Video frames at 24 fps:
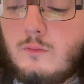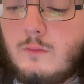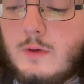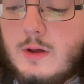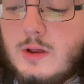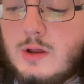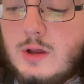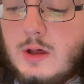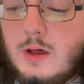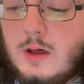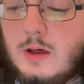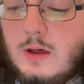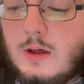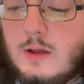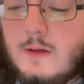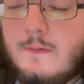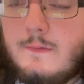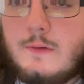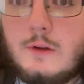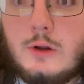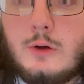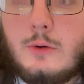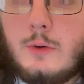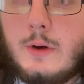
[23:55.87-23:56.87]
which is
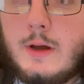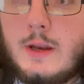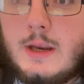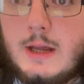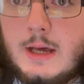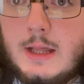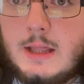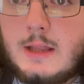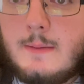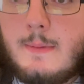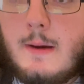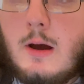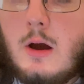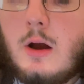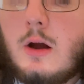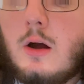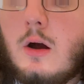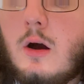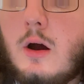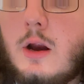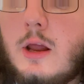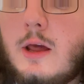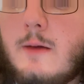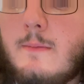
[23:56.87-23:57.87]
fluid in the
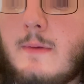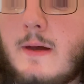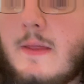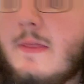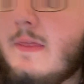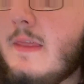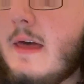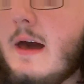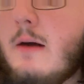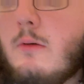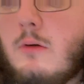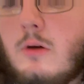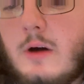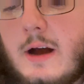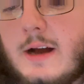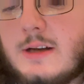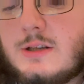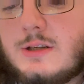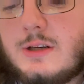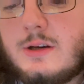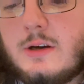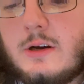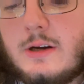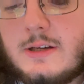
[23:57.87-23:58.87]
pericardium, and that will
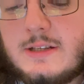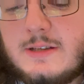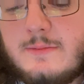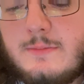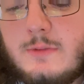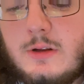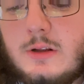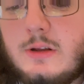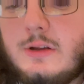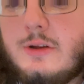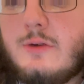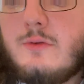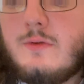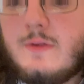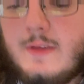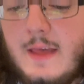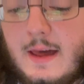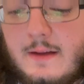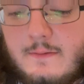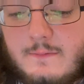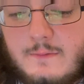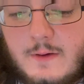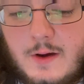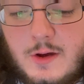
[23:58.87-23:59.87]
actually cause them to lose
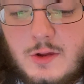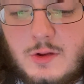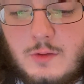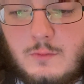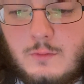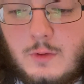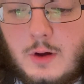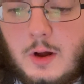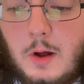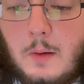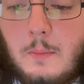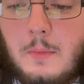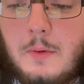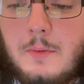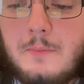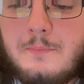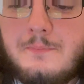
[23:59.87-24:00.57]
that friction rub.